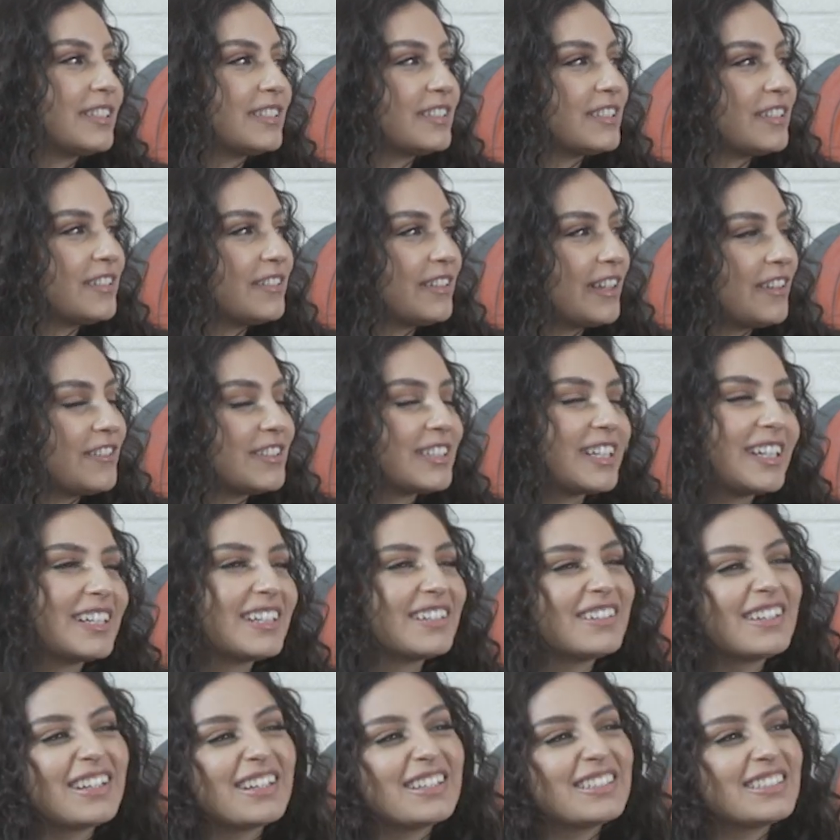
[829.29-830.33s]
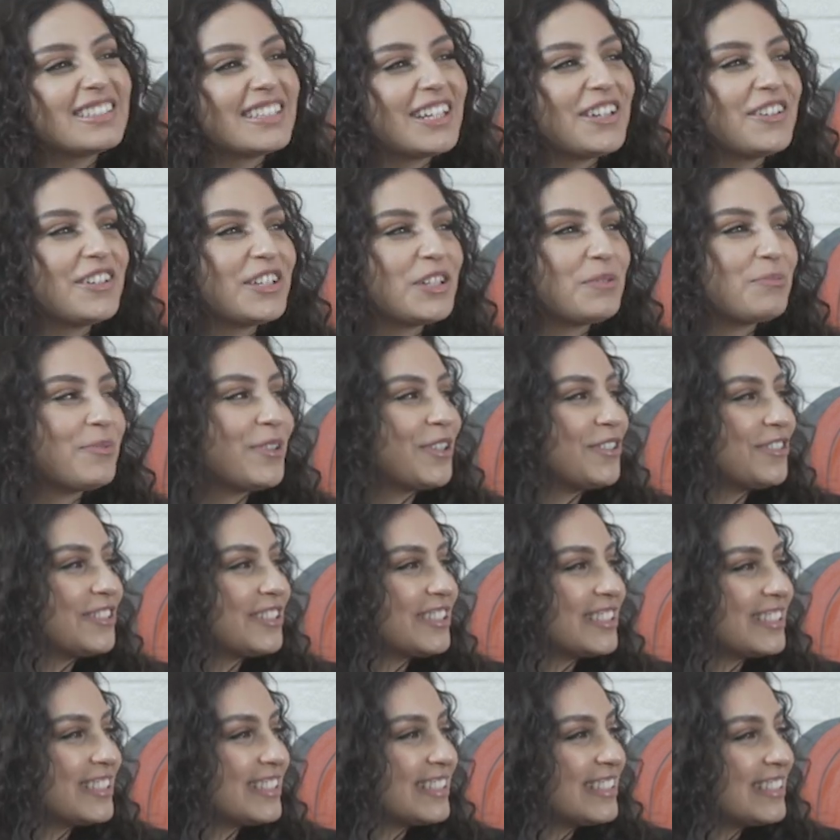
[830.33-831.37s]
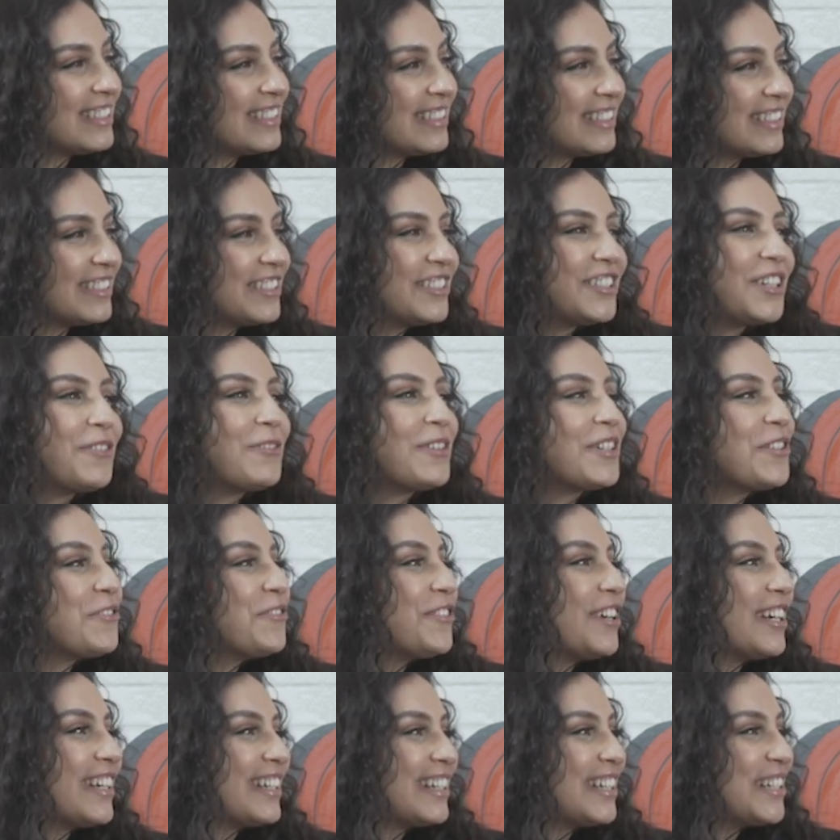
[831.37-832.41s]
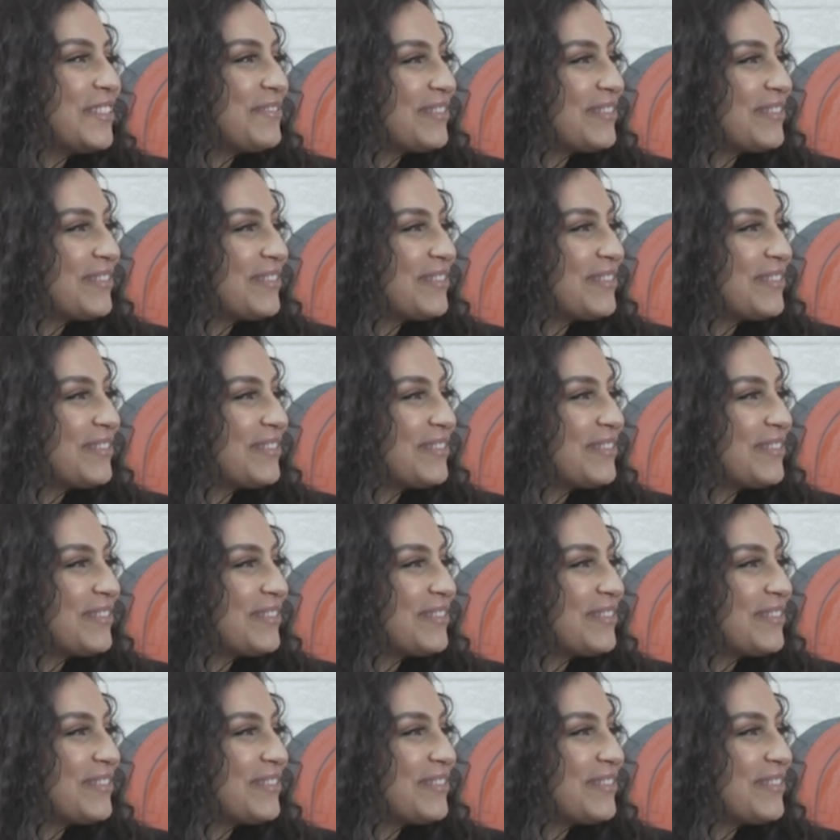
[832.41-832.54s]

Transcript: so that was kind of like a scary approach, just to, 'cause you don't want to fuck it up.